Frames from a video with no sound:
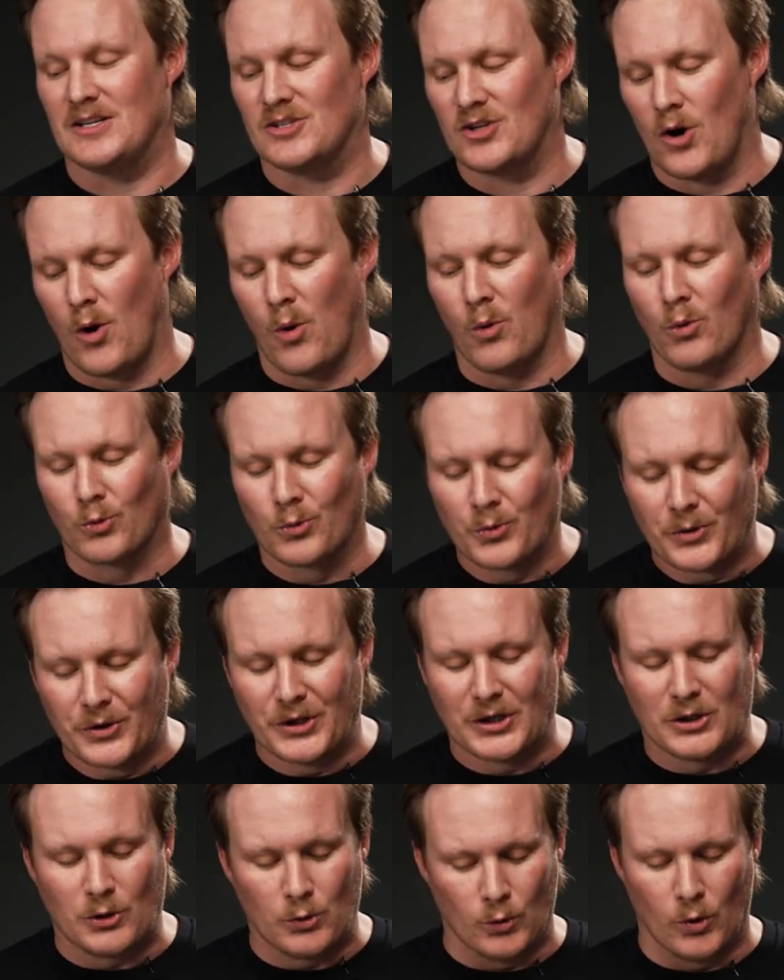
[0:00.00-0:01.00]
So
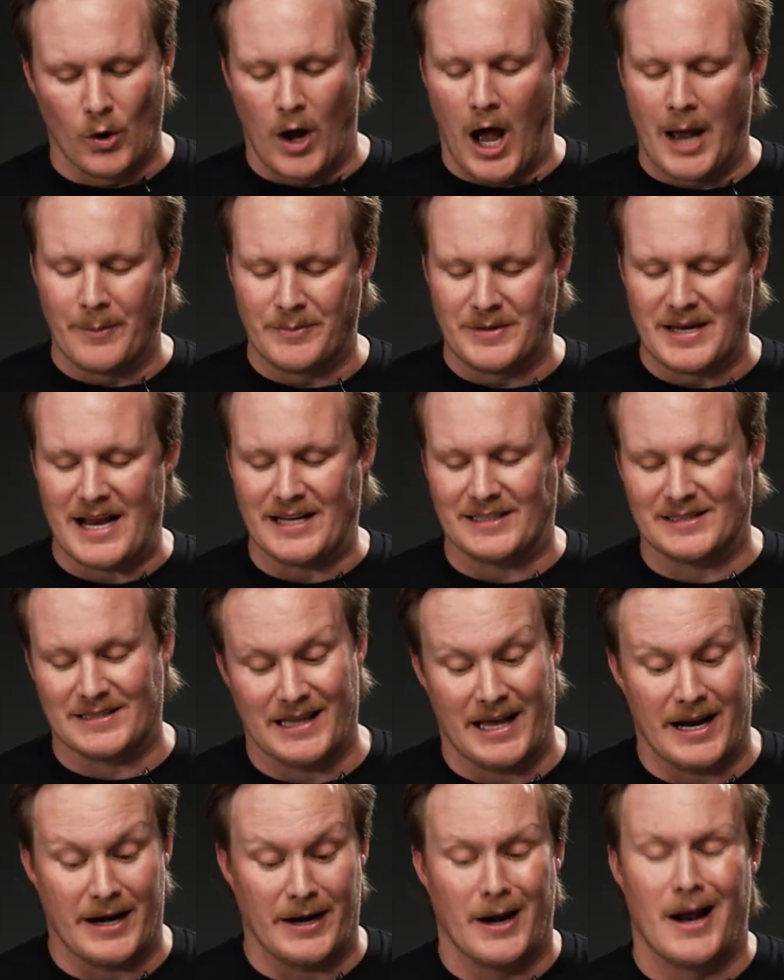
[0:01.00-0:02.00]
really cool updates
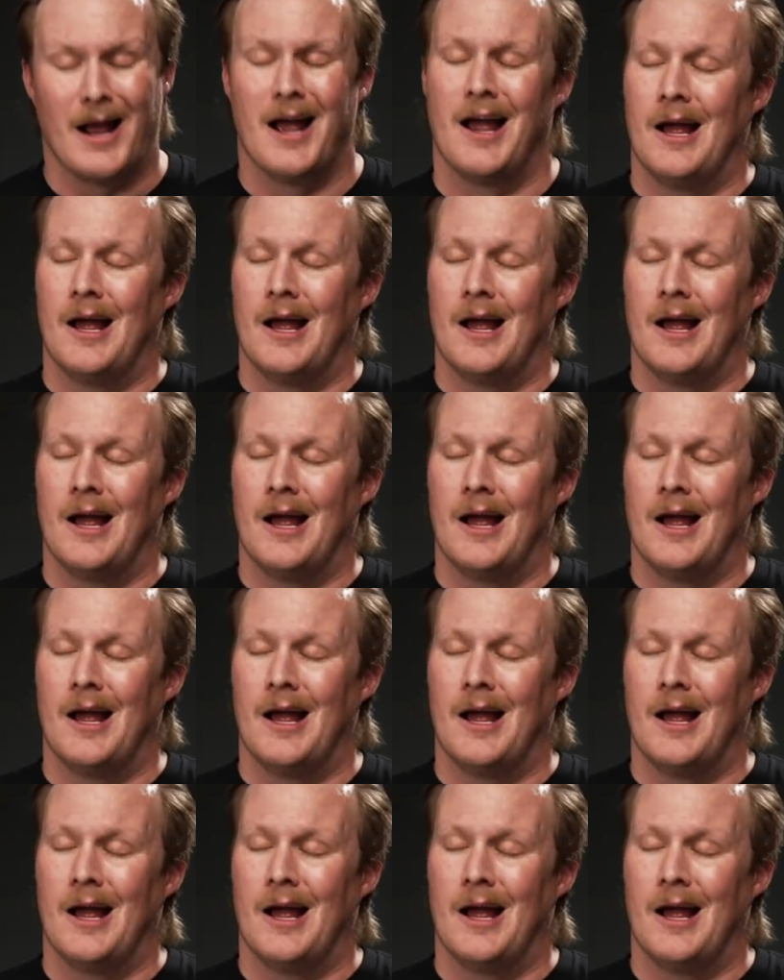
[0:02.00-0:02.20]
there.